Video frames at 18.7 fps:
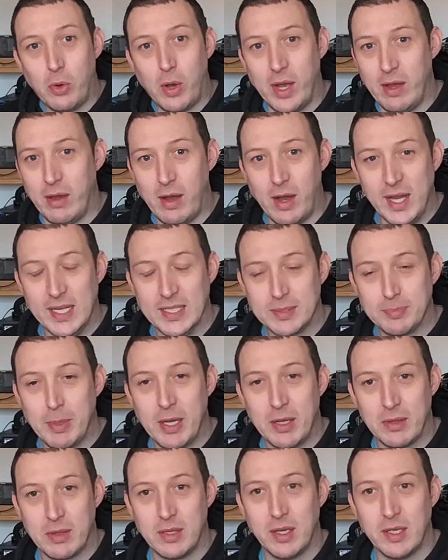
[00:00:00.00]
quite high, it's
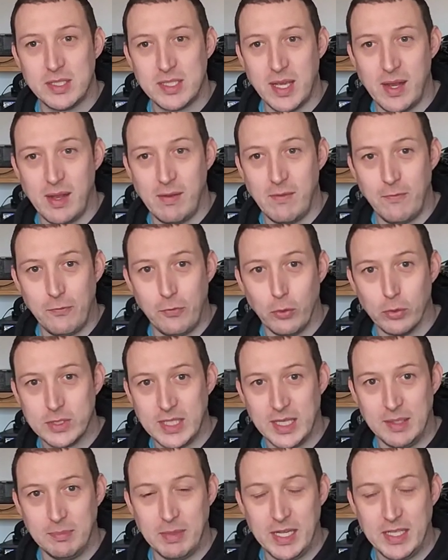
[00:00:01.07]
about 13,
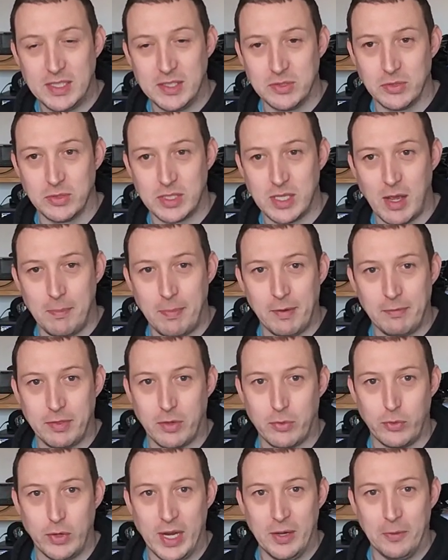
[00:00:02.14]
14 meters or so above
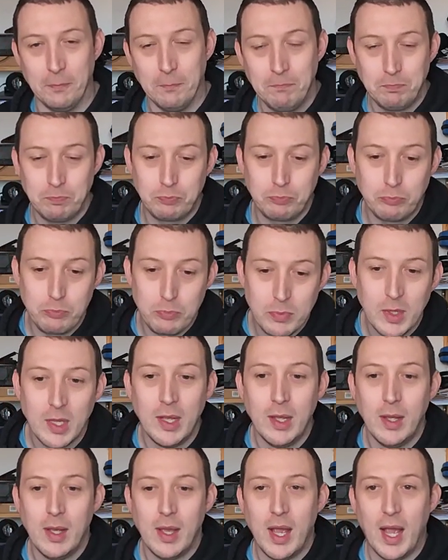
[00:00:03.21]
the ground
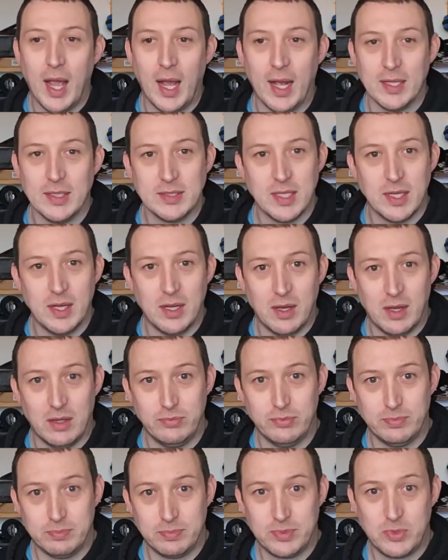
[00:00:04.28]
and uh,
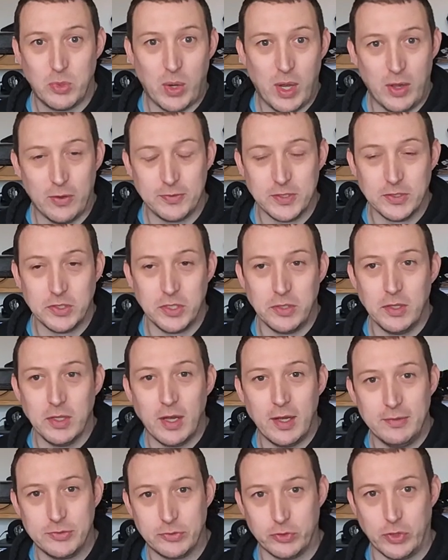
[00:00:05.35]
I quite often do
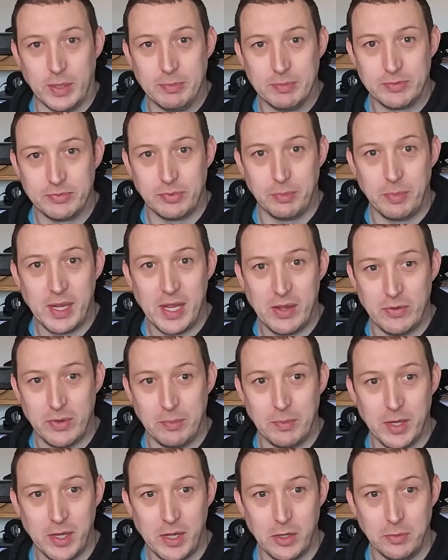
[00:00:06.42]
live streams from here
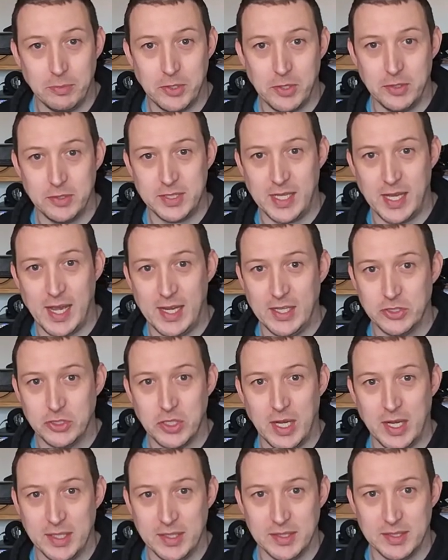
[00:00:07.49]
at my home QTH,
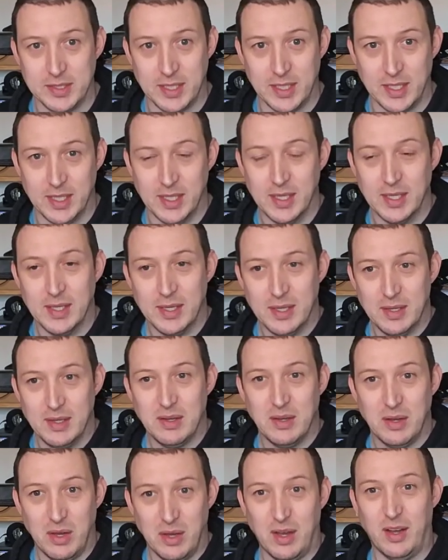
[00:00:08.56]
and uh,
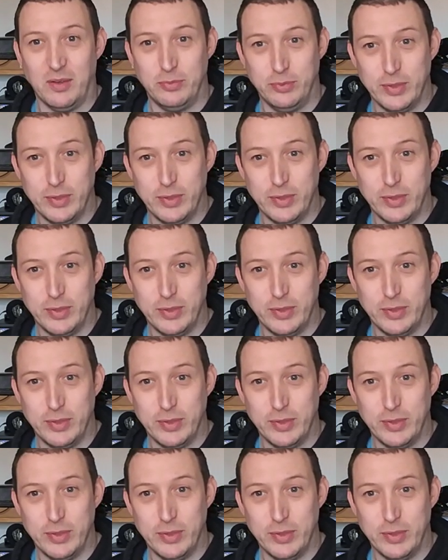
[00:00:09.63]
I